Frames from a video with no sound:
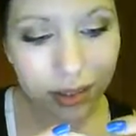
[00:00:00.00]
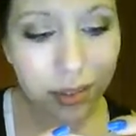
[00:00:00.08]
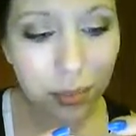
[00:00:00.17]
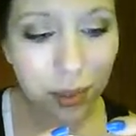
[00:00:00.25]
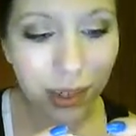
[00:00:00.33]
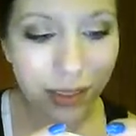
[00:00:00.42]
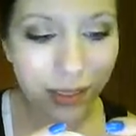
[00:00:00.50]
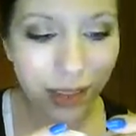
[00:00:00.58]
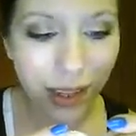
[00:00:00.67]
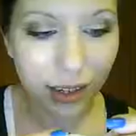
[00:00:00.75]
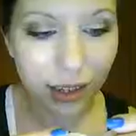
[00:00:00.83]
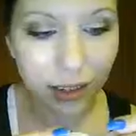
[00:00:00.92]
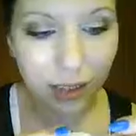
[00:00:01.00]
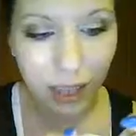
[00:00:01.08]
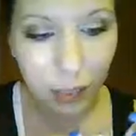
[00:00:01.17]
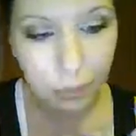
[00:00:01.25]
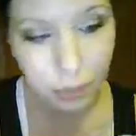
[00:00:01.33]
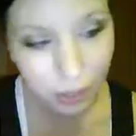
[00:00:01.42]
pretty thin. Like,
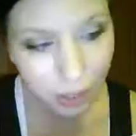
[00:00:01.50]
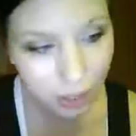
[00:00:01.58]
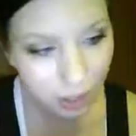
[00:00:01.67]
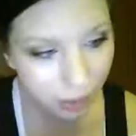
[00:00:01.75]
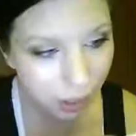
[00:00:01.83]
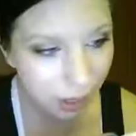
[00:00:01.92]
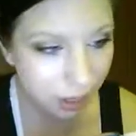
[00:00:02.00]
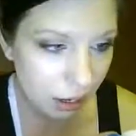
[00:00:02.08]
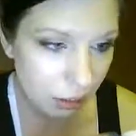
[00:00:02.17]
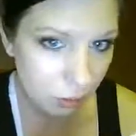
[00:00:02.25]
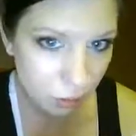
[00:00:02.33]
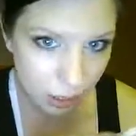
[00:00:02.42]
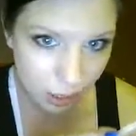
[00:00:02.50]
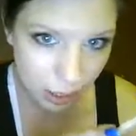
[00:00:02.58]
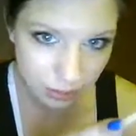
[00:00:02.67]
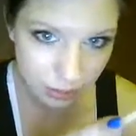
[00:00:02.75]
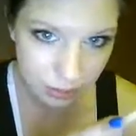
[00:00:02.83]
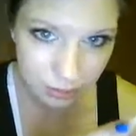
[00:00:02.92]
I'm looking at it right now, and as
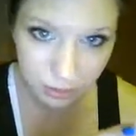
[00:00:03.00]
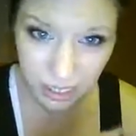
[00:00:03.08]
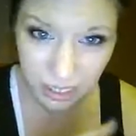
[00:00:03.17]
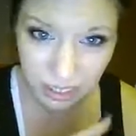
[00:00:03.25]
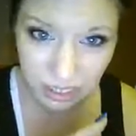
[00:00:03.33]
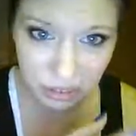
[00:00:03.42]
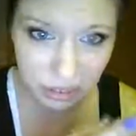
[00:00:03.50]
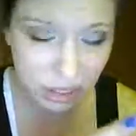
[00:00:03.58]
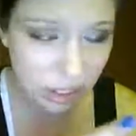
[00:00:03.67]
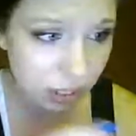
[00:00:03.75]
this is like tilting,